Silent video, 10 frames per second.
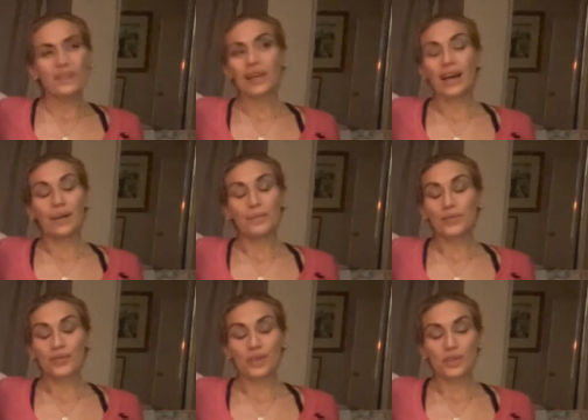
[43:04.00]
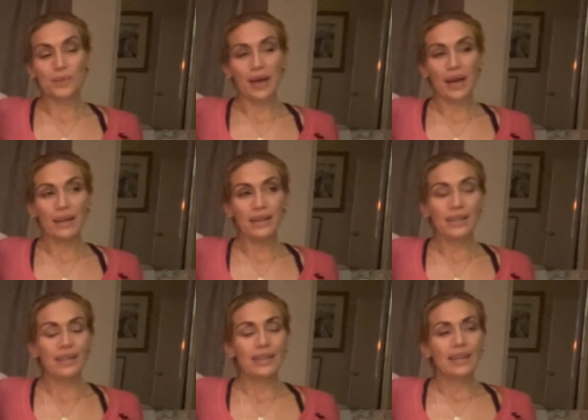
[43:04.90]
times front to back,
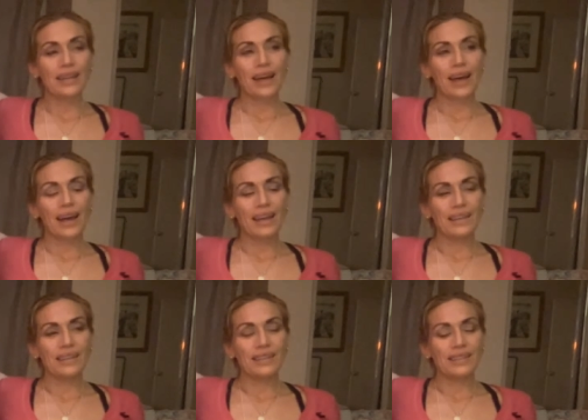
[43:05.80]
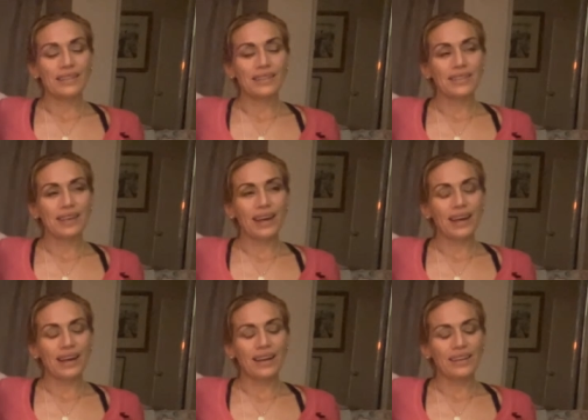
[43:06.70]
and
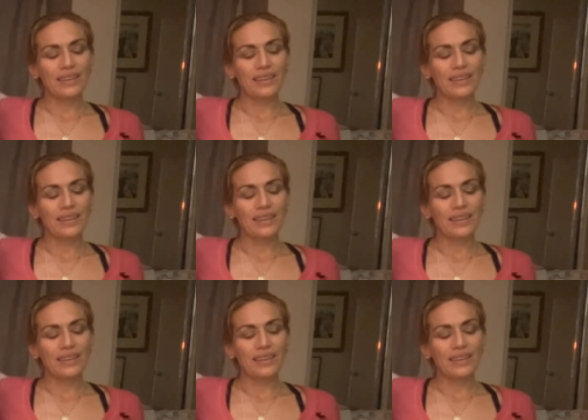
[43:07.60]
uh,